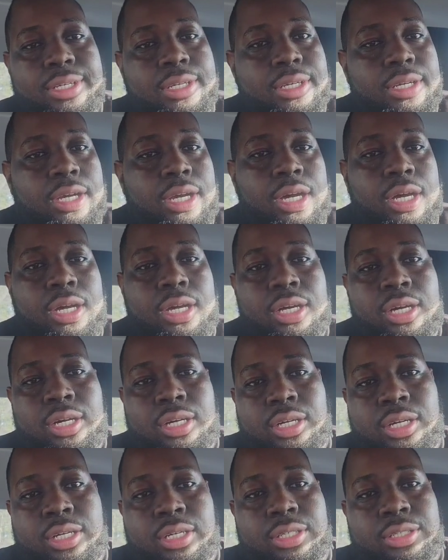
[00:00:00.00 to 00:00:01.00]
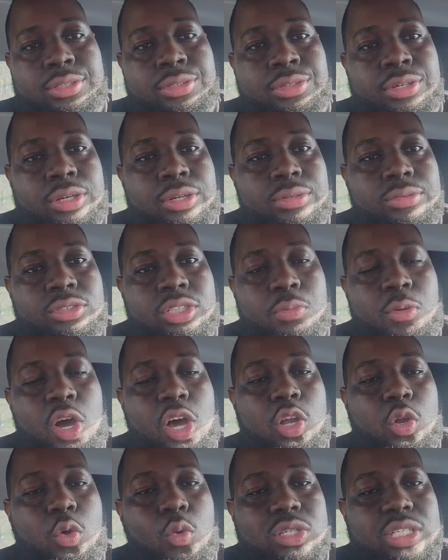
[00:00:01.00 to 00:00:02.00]
you know, Jamal
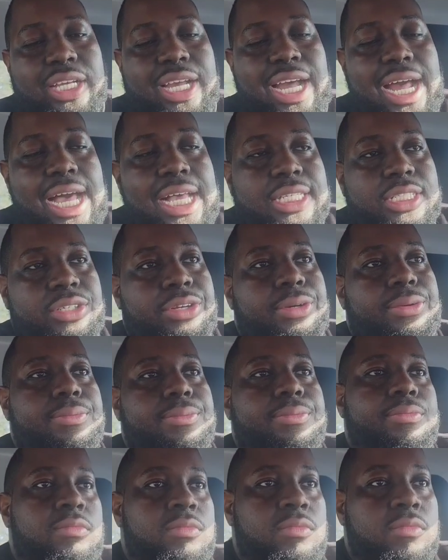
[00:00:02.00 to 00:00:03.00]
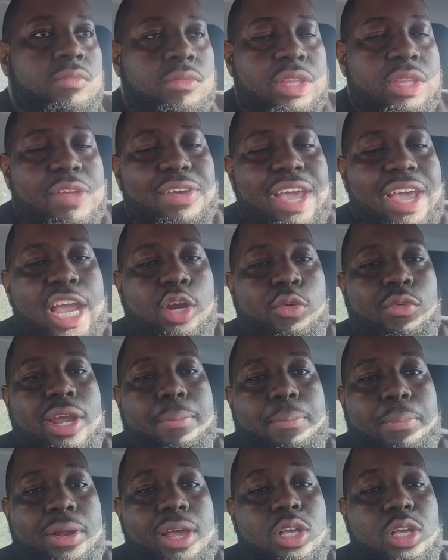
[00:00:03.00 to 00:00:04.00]
Lewis and guys, you know. They've had great
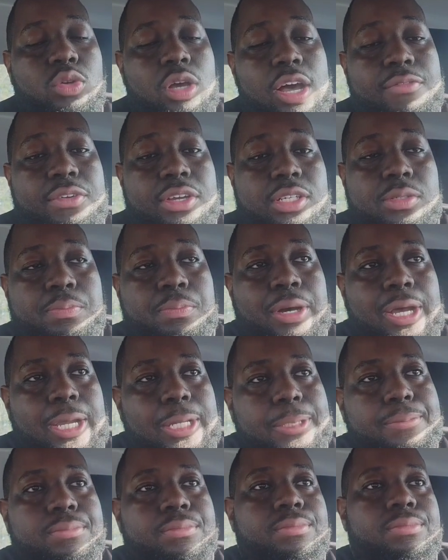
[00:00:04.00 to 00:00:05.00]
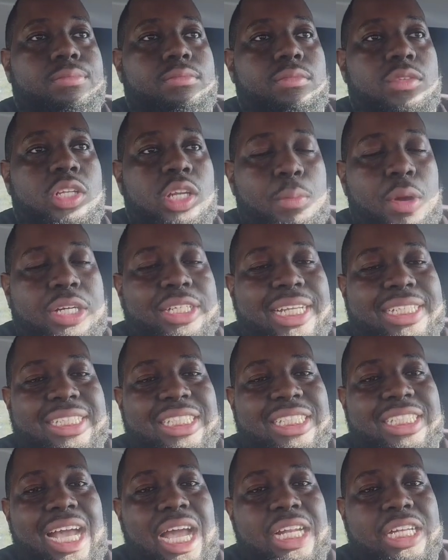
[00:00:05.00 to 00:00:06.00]
players on offense. But Lamar Jackson's
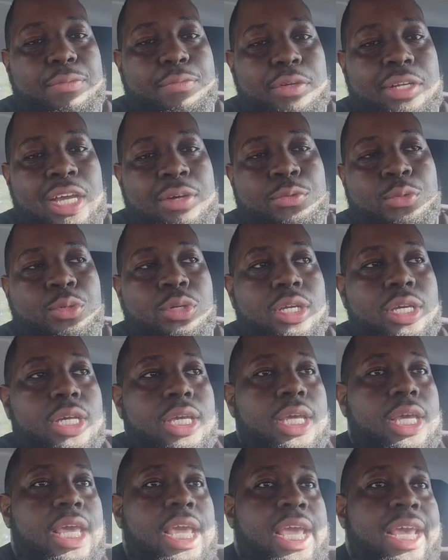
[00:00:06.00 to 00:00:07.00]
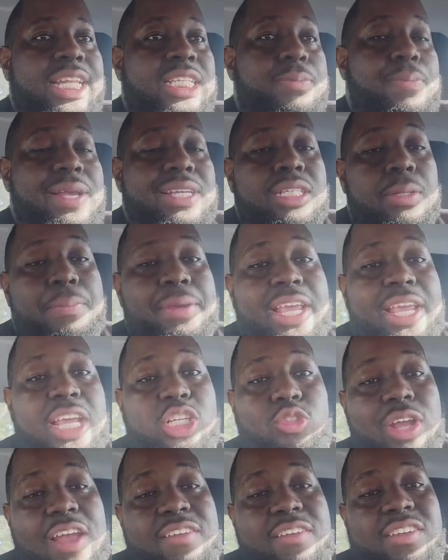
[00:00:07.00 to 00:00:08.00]
kind of a different level. And especially being
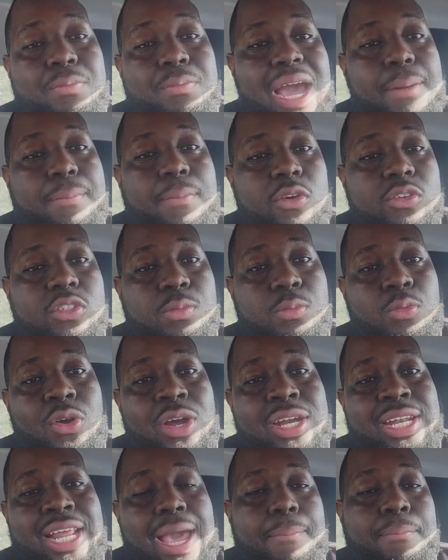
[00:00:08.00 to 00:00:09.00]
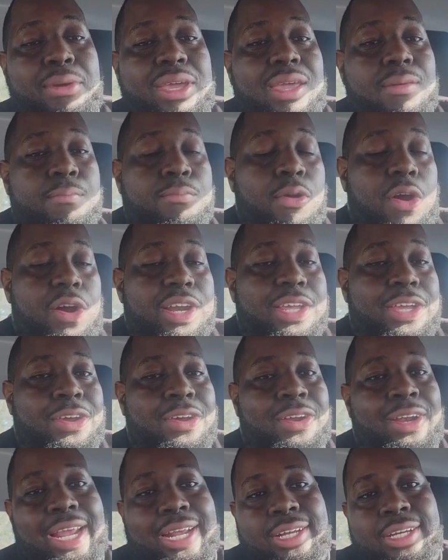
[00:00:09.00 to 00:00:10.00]
drafted by Baltimore and not being brought here
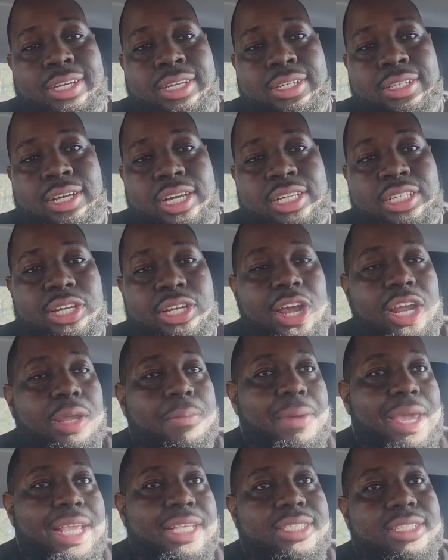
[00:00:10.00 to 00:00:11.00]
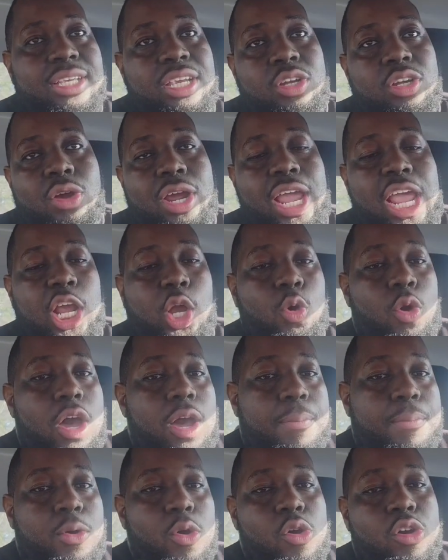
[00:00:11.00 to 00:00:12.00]
like a Derek Mason or Anquan
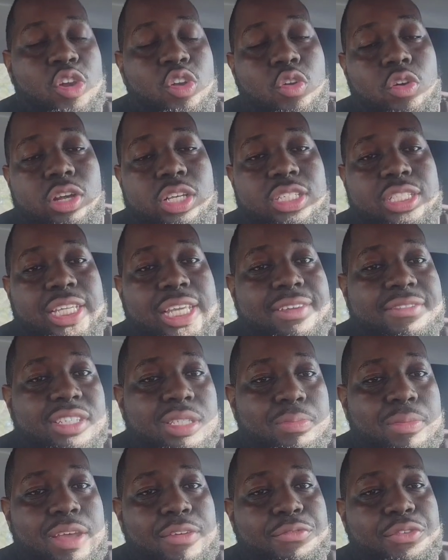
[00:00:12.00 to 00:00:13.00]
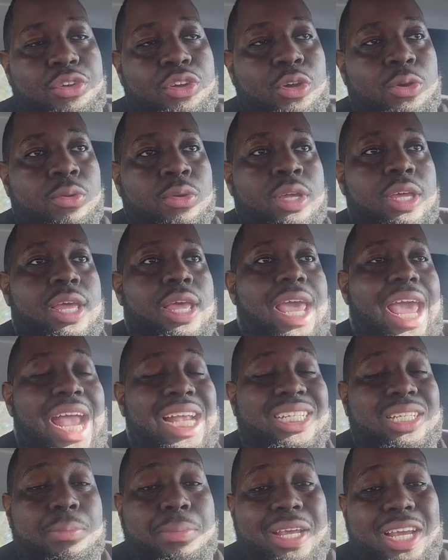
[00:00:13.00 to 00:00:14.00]
Boldin or a Steve Smith, you know,
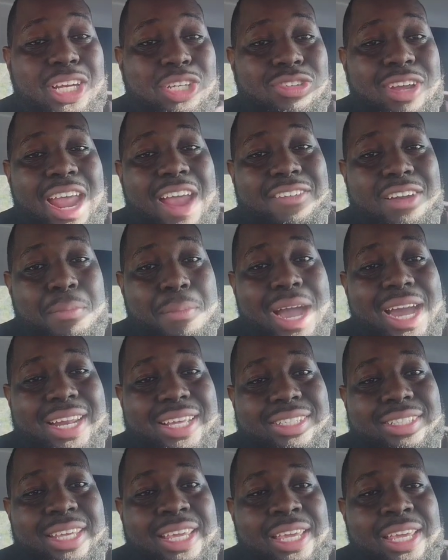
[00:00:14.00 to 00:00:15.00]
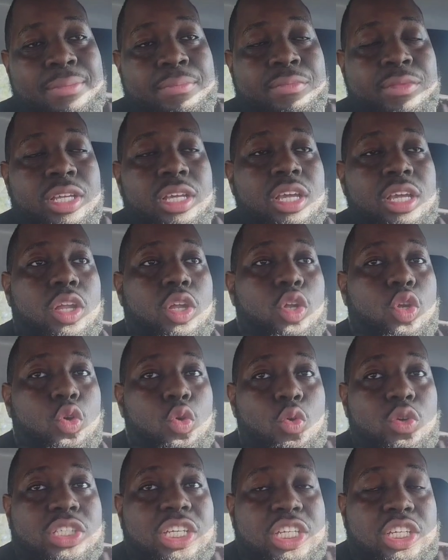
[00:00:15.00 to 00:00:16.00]
actually being drafted by this team,
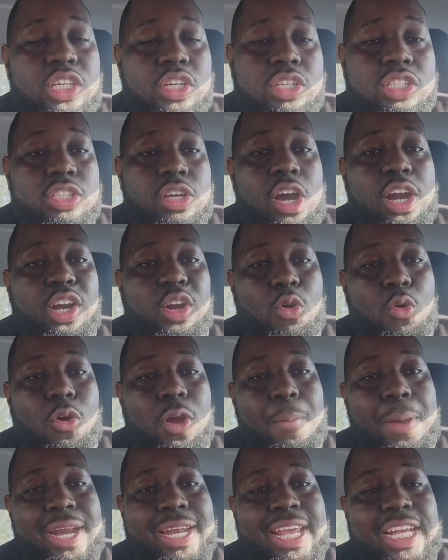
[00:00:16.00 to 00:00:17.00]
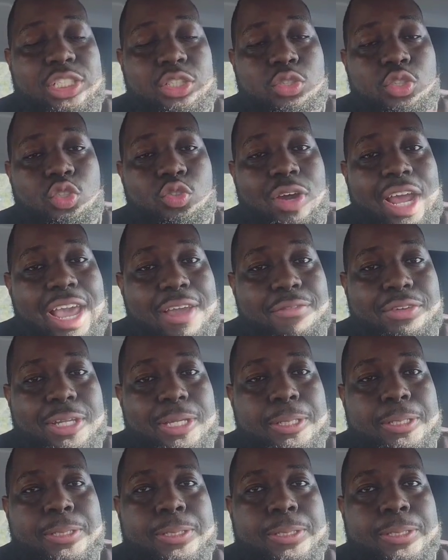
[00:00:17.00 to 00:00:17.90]
losing your starting quarterback that you drafted